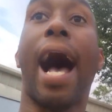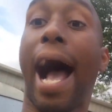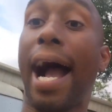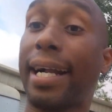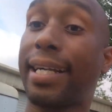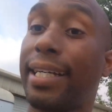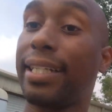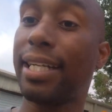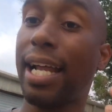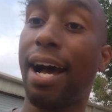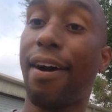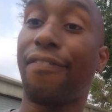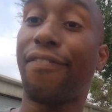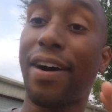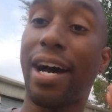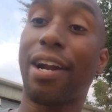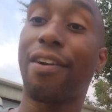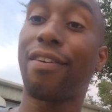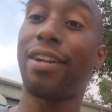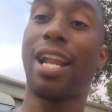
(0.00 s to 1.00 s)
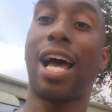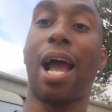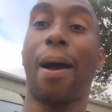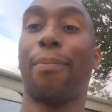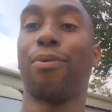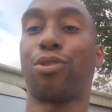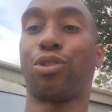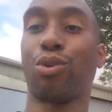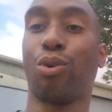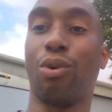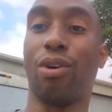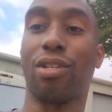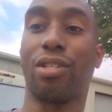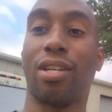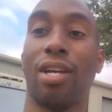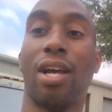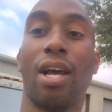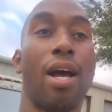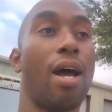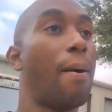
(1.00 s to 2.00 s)
I could not find a reliable
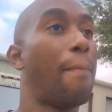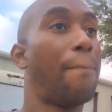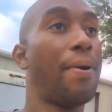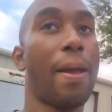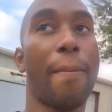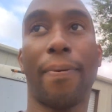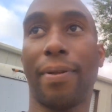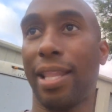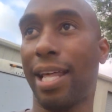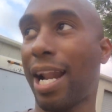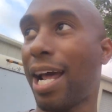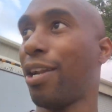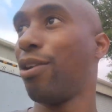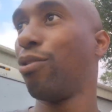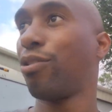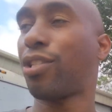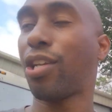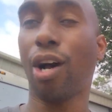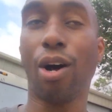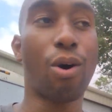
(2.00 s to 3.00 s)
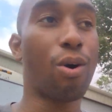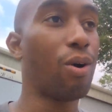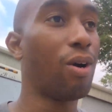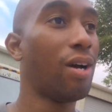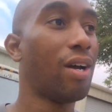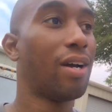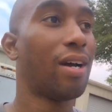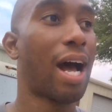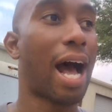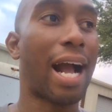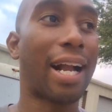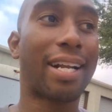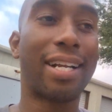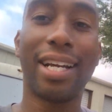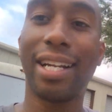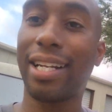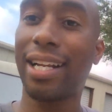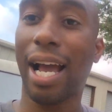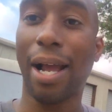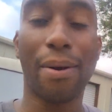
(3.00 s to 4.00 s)
source. People that I knew told, I
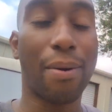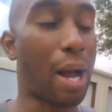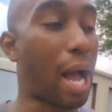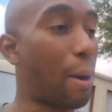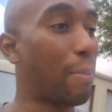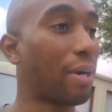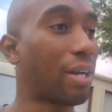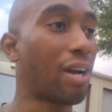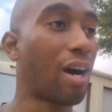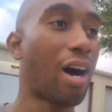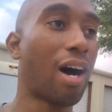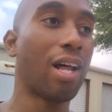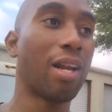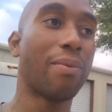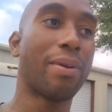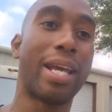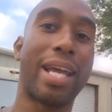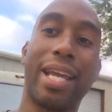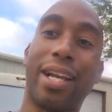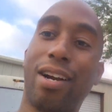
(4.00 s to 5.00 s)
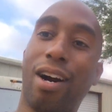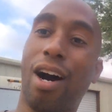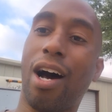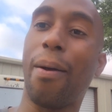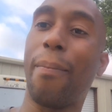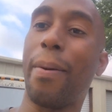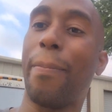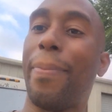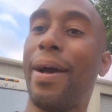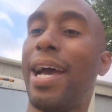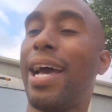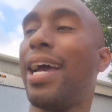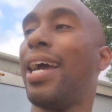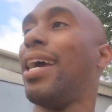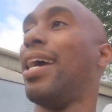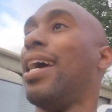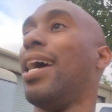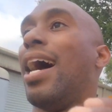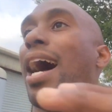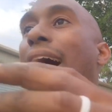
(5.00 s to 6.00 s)
couldn't, I, I would call them, they ain't calling me
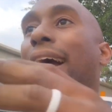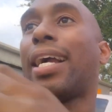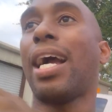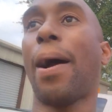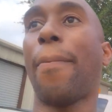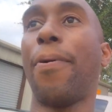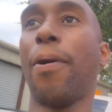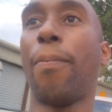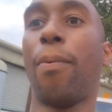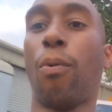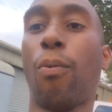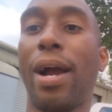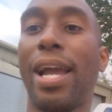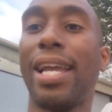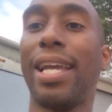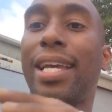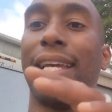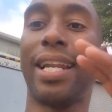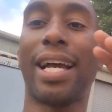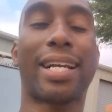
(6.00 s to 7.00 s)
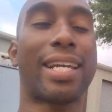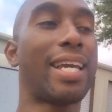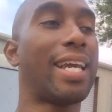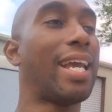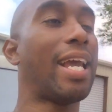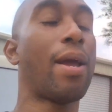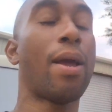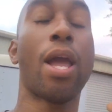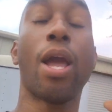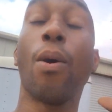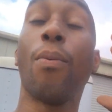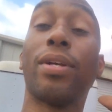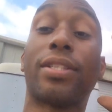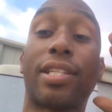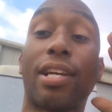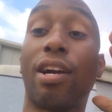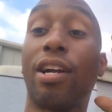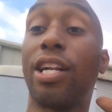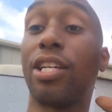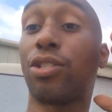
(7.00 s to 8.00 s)
back I got people waiting. I can't. It, it
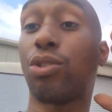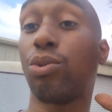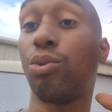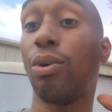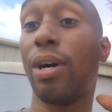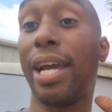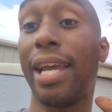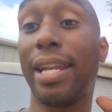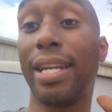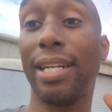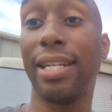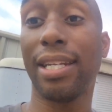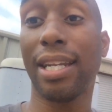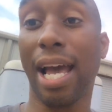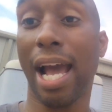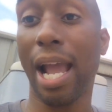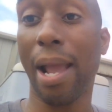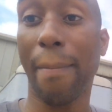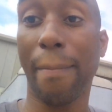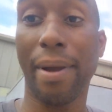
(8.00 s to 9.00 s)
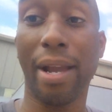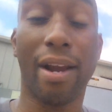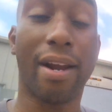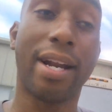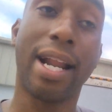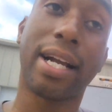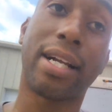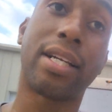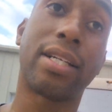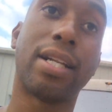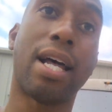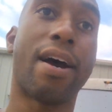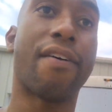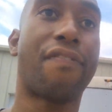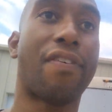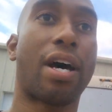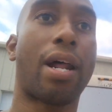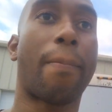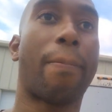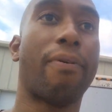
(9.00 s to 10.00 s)
would turn into a nightmare, and I could
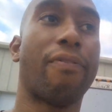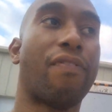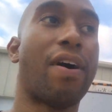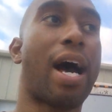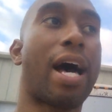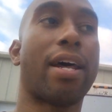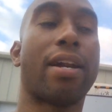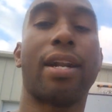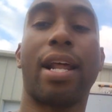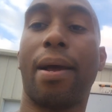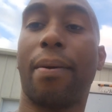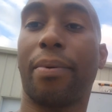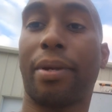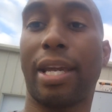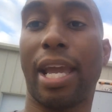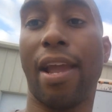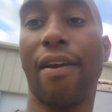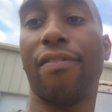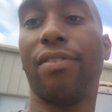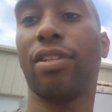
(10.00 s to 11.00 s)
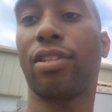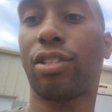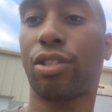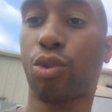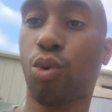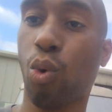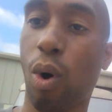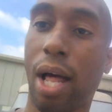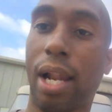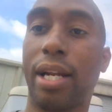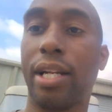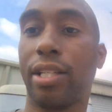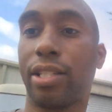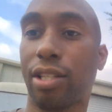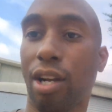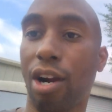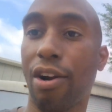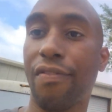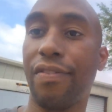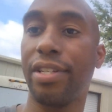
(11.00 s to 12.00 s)
not find a provider that gave the quality
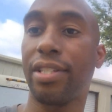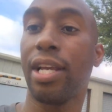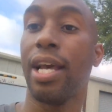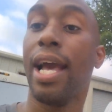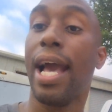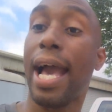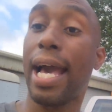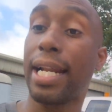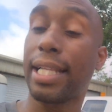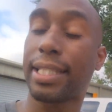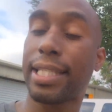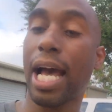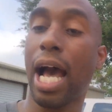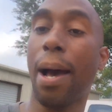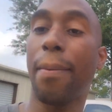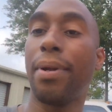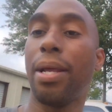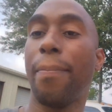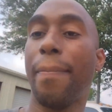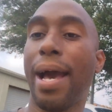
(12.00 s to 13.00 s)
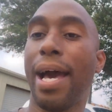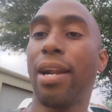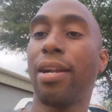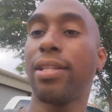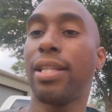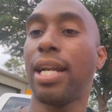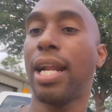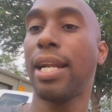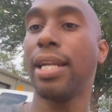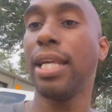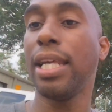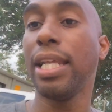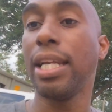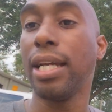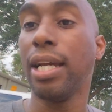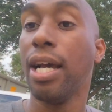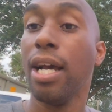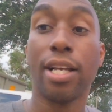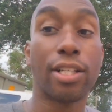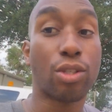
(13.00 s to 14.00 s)
service and a timely manner that I
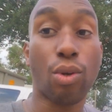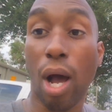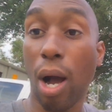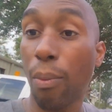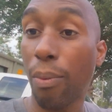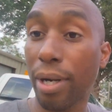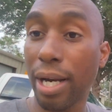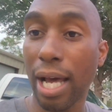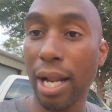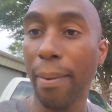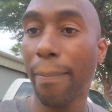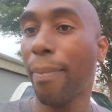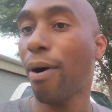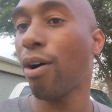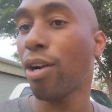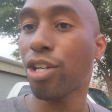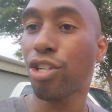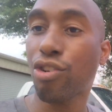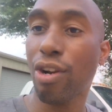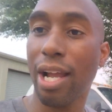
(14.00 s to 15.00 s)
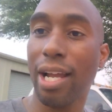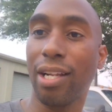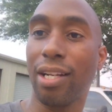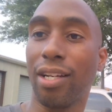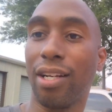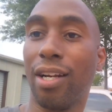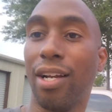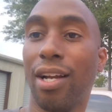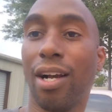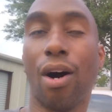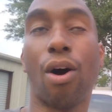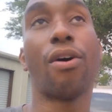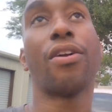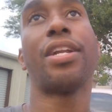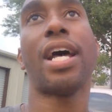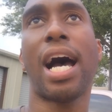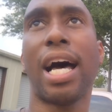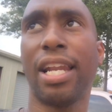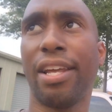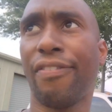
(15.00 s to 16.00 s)
needed. So I went out and bought a trailer, or
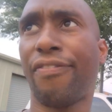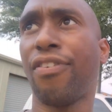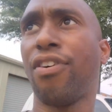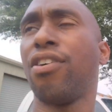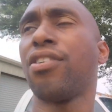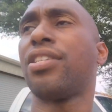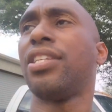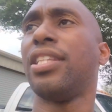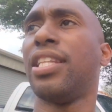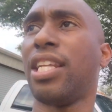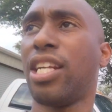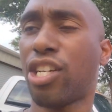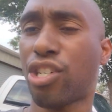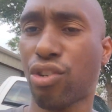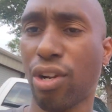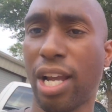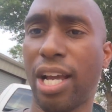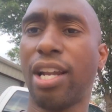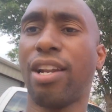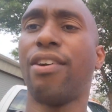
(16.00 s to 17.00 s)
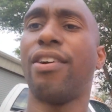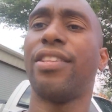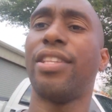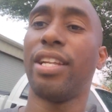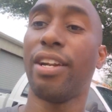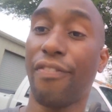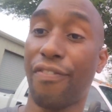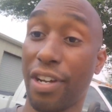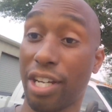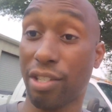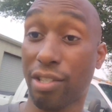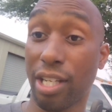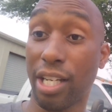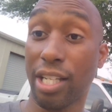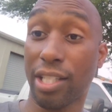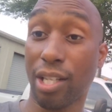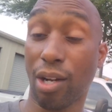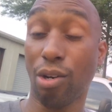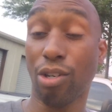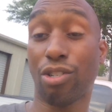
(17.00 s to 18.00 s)
a dolly first, and then a trailer, and then
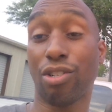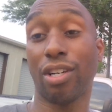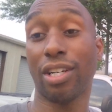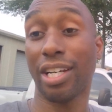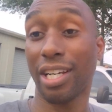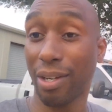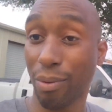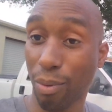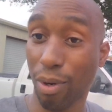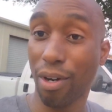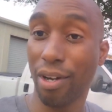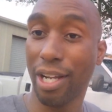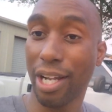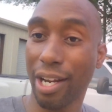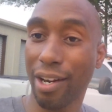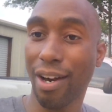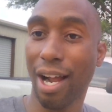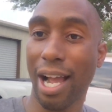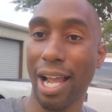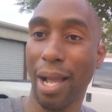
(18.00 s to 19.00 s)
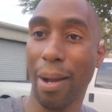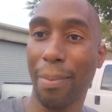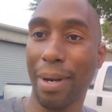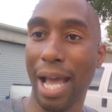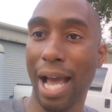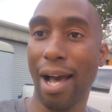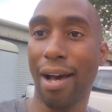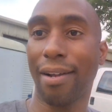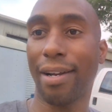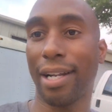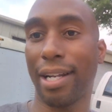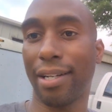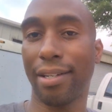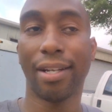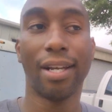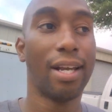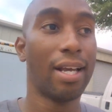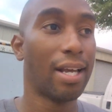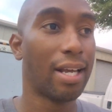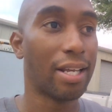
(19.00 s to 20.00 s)
eventually the tow truck. And well, here I am now.
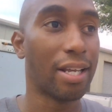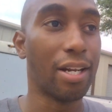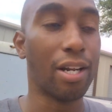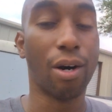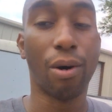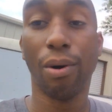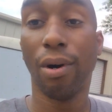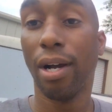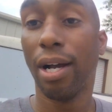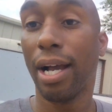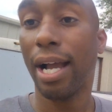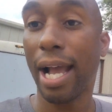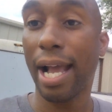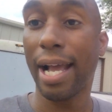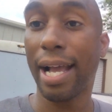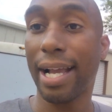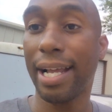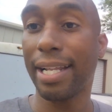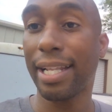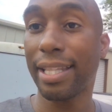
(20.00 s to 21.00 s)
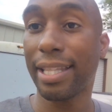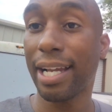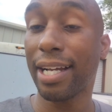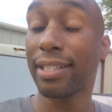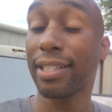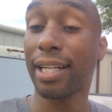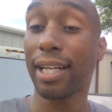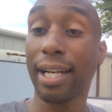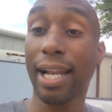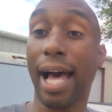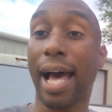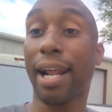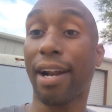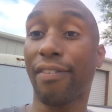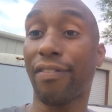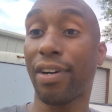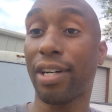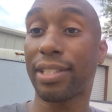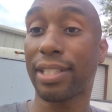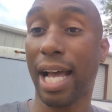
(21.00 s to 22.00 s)
And you know, eh, eh, there's a
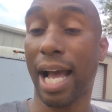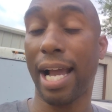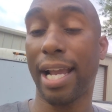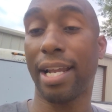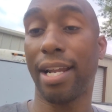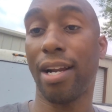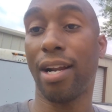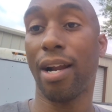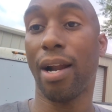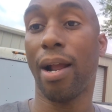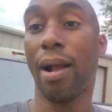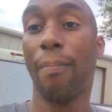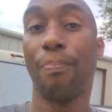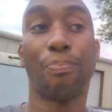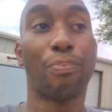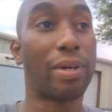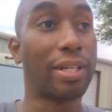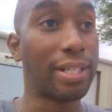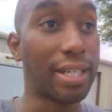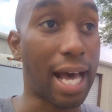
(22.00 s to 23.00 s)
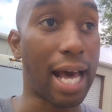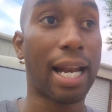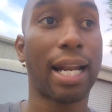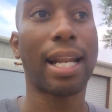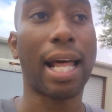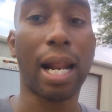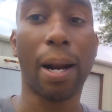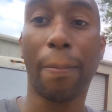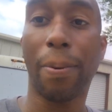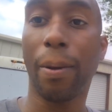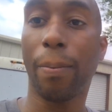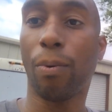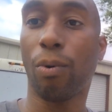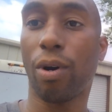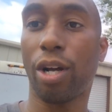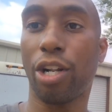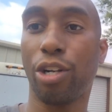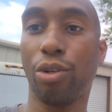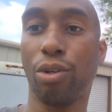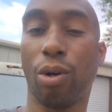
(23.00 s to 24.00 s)
lot of us out here, but not a lot of people
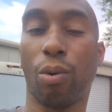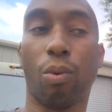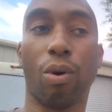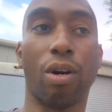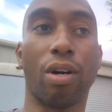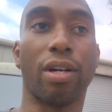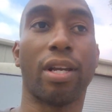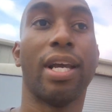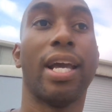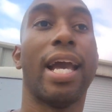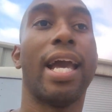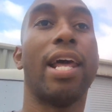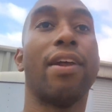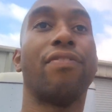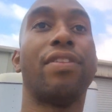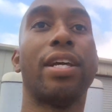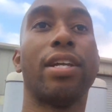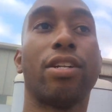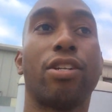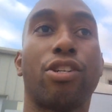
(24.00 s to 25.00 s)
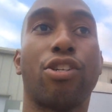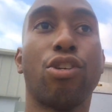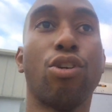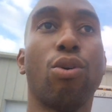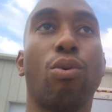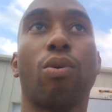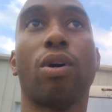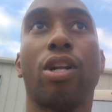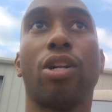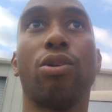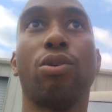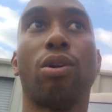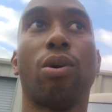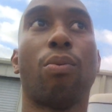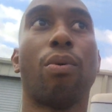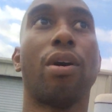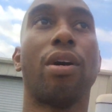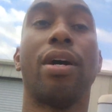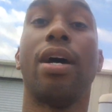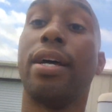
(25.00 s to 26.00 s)
want to do the work. And if they do want to do
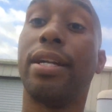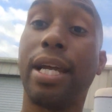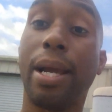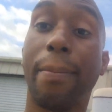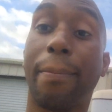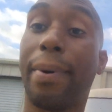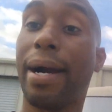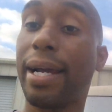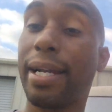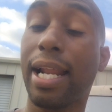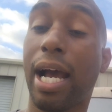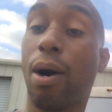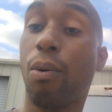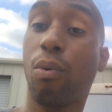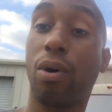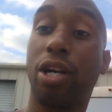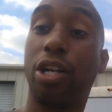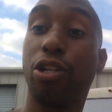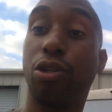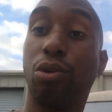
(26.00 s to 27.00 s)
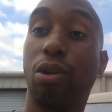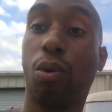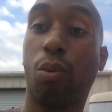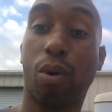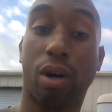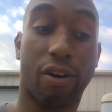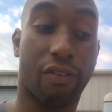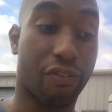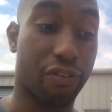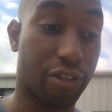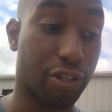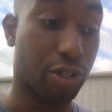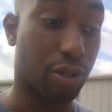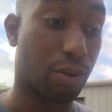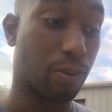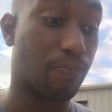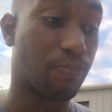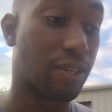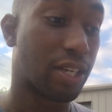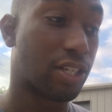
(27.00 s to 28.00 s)
the work, they might not want to do the work for
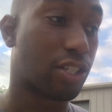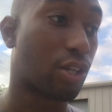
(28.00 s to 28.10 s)
you.